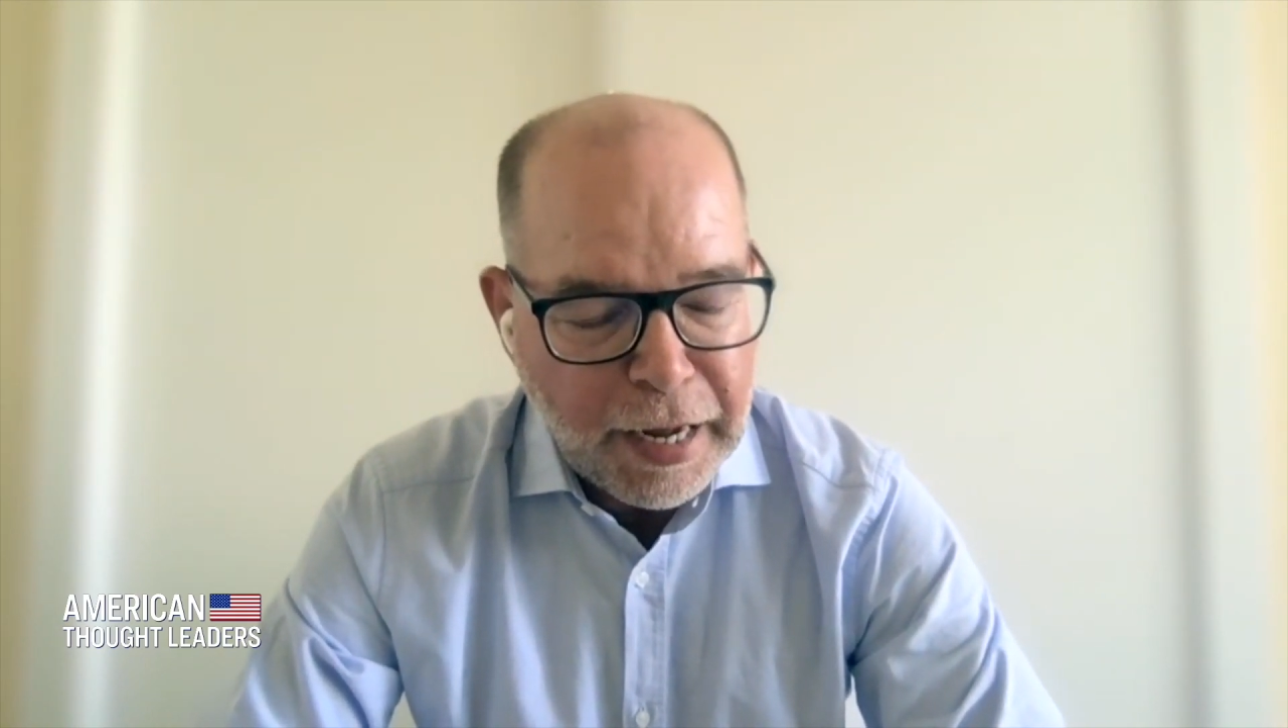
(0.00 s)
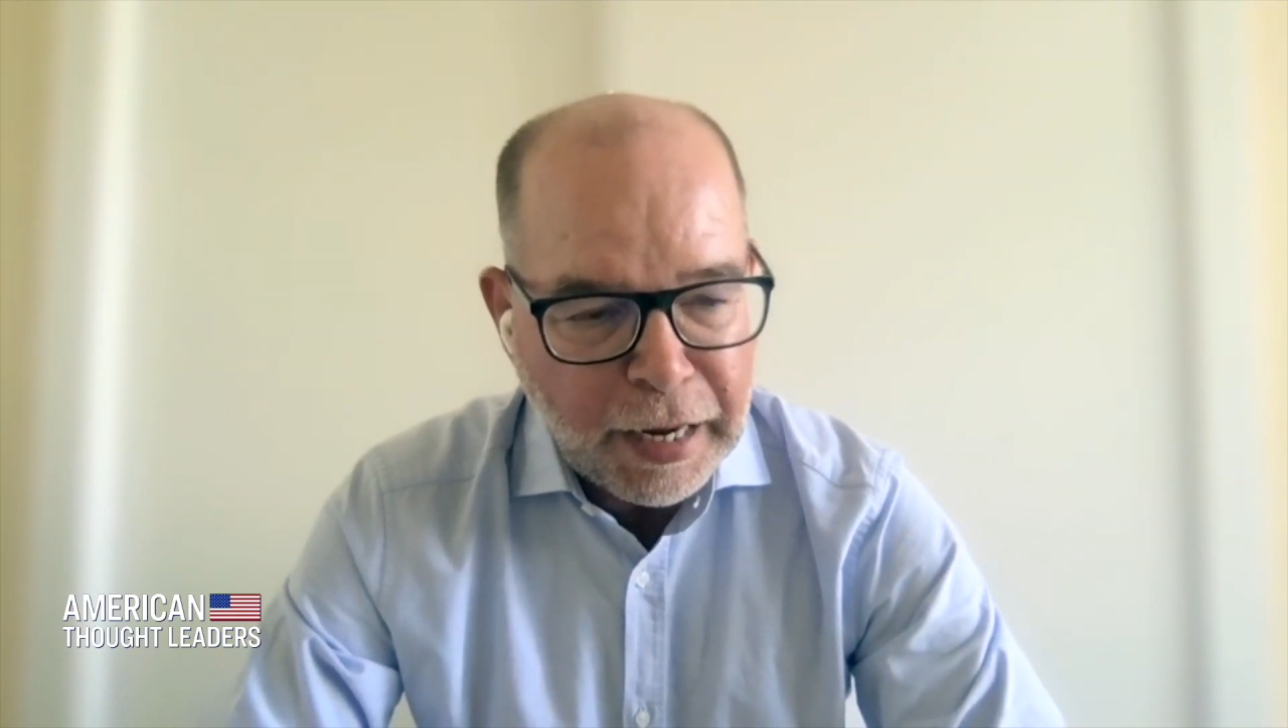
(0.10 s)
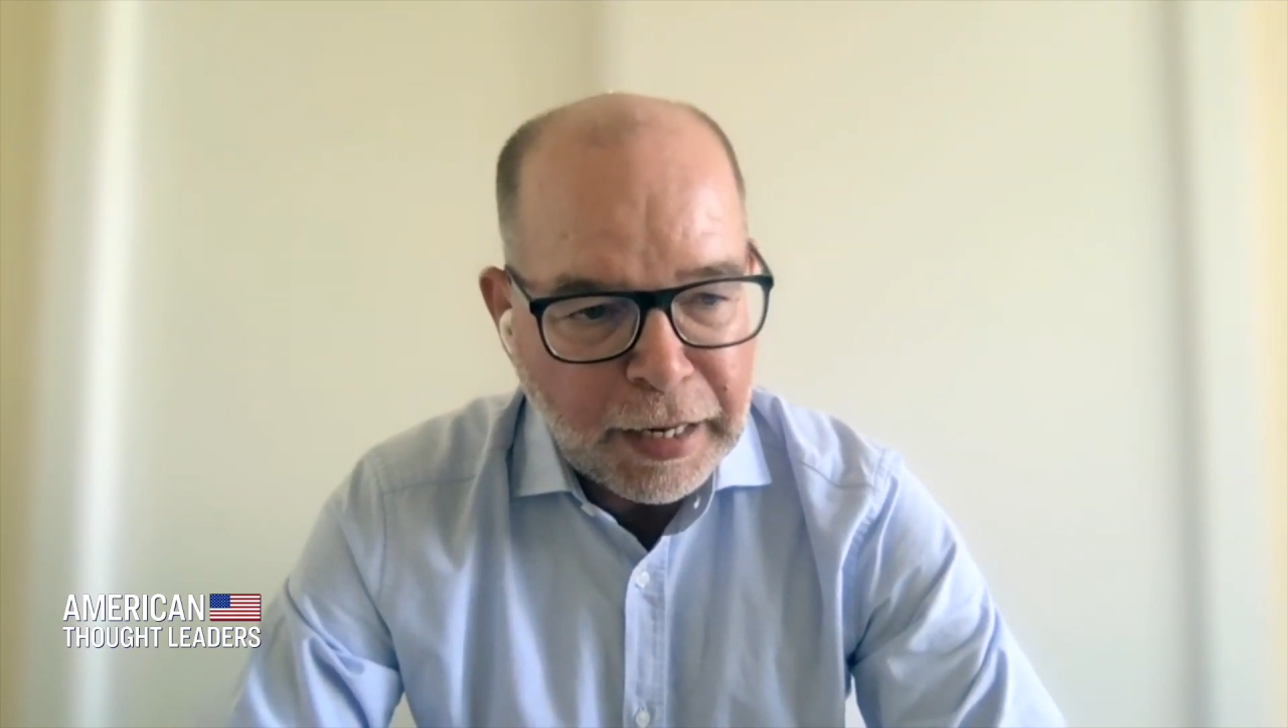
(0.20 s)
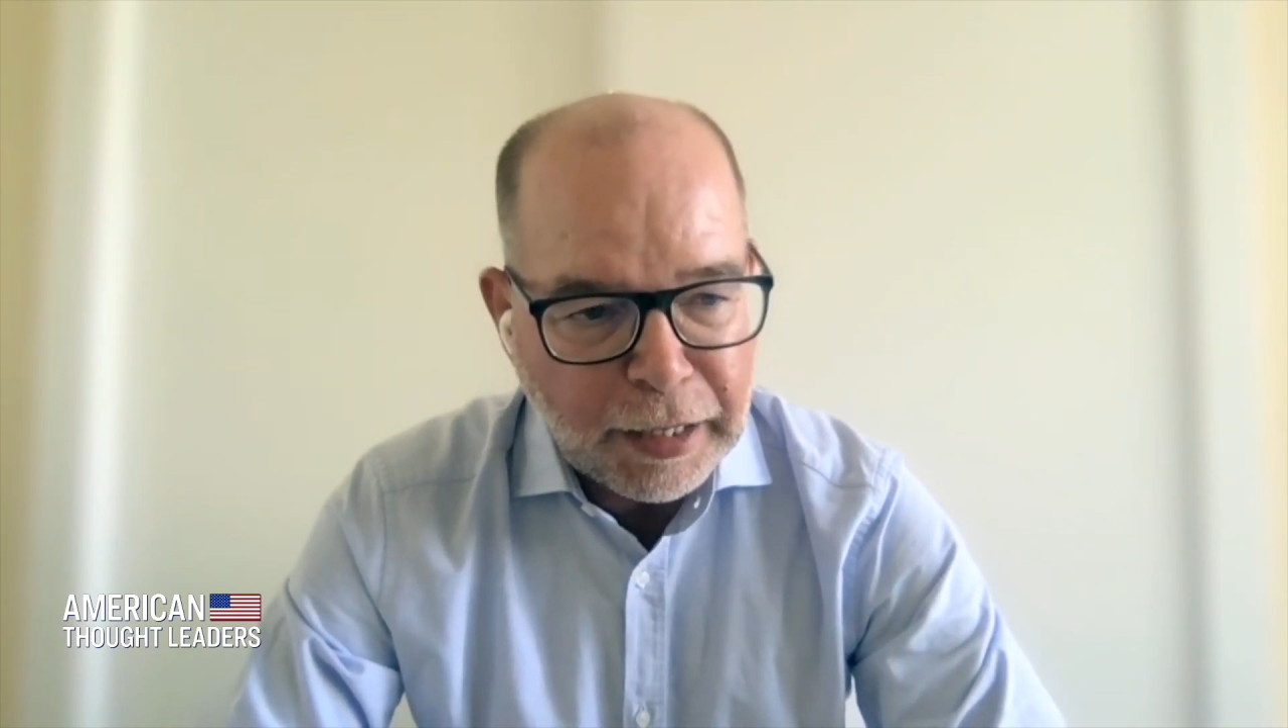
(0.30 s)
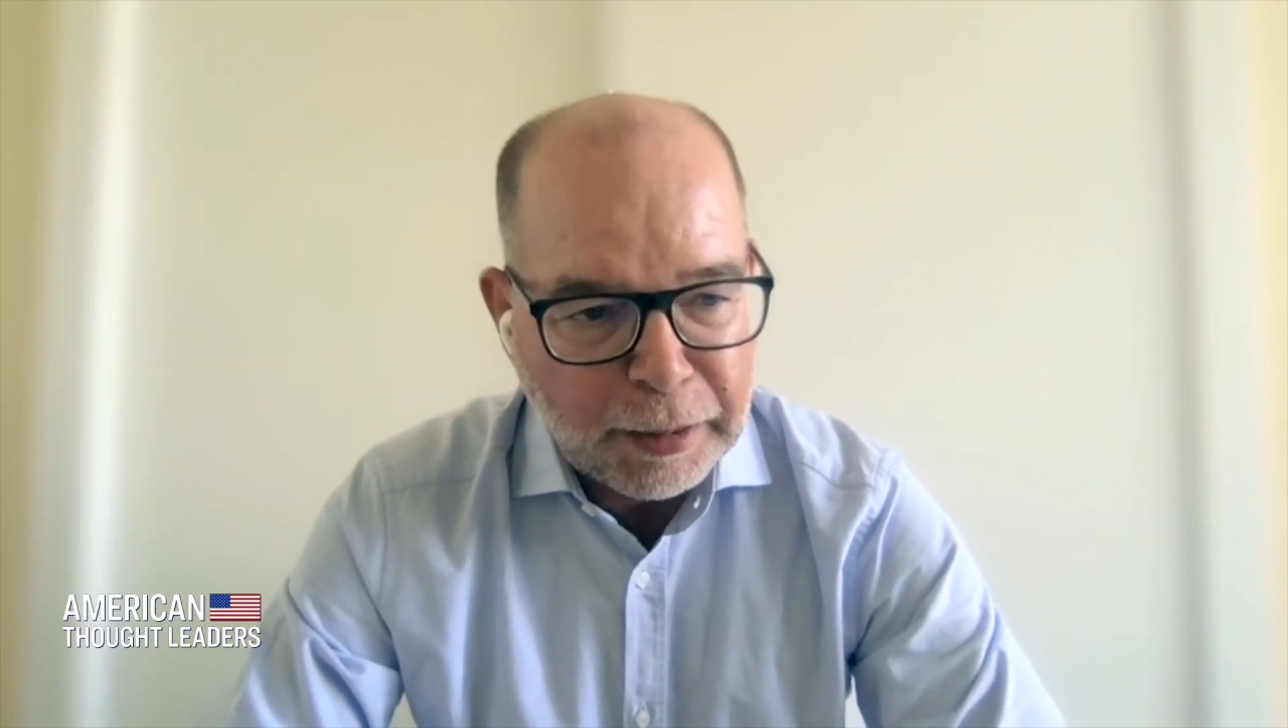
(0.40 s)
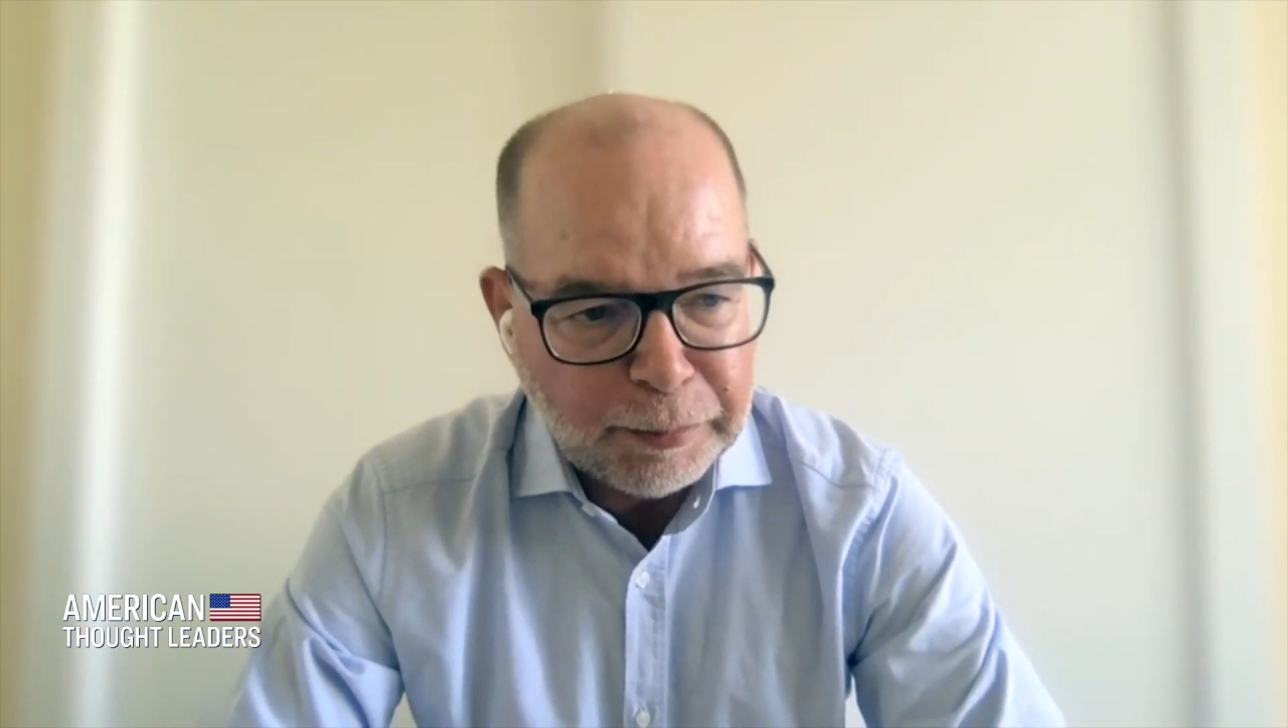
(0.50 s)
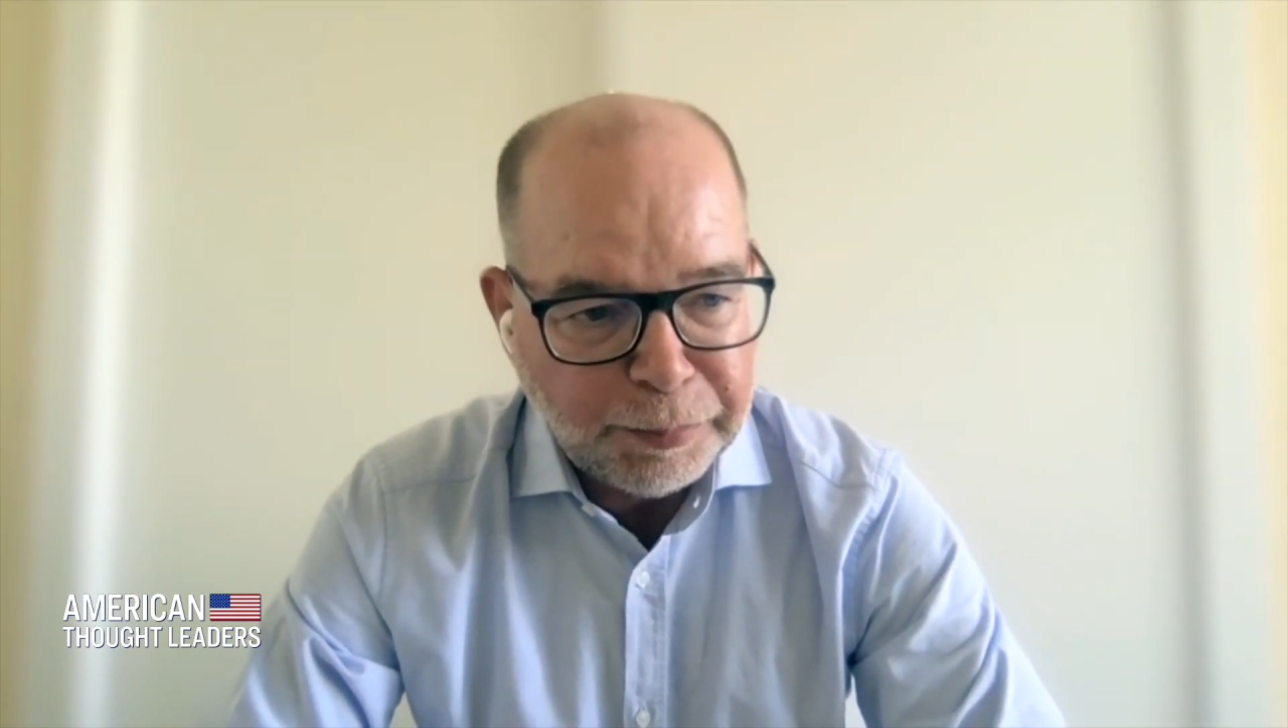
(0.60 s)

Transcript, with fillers: um,